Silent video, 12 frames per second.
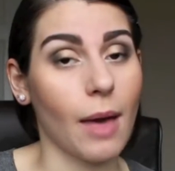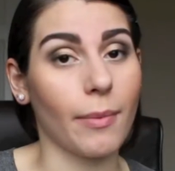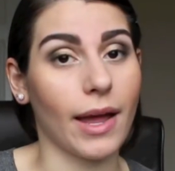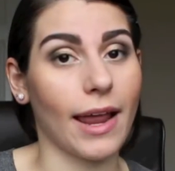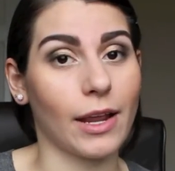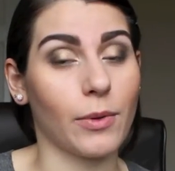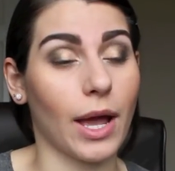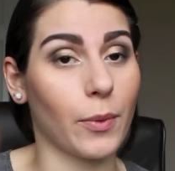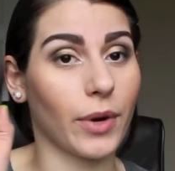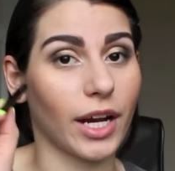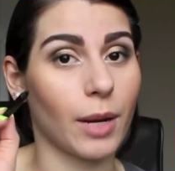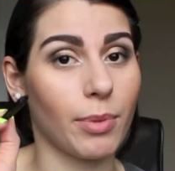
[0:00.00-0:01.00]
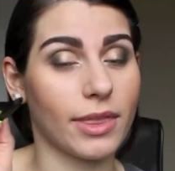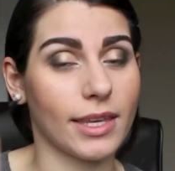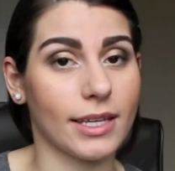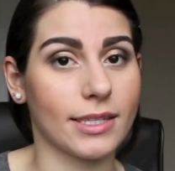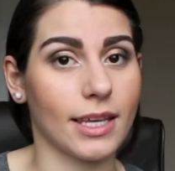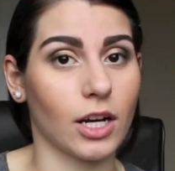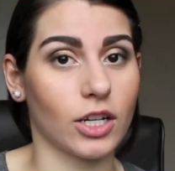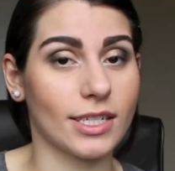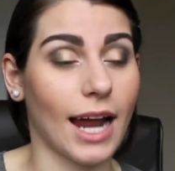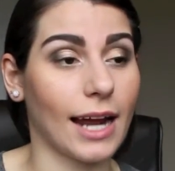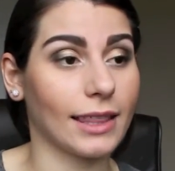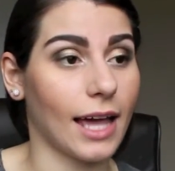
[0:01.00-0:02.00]
But anyway, we're gonna put this in our
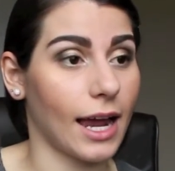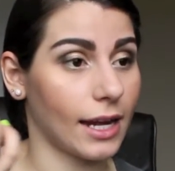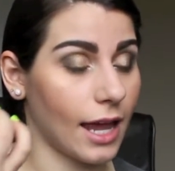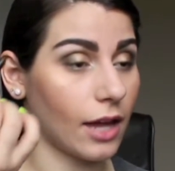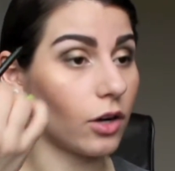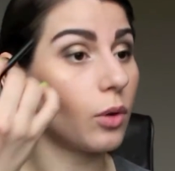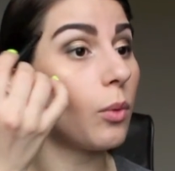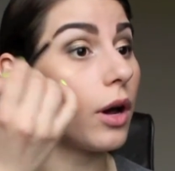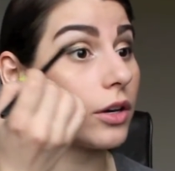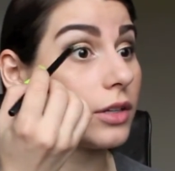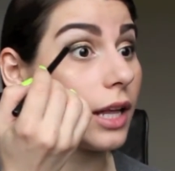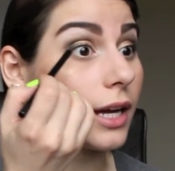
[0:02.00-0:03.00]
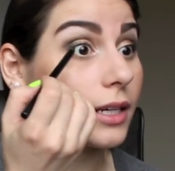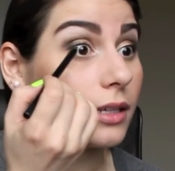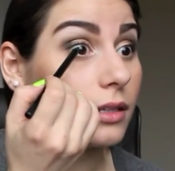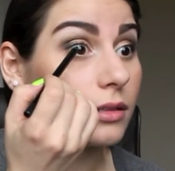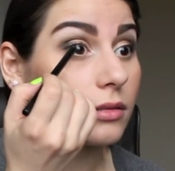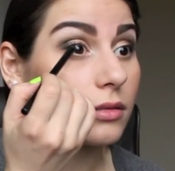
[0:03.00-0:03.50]
tight line and our waterline.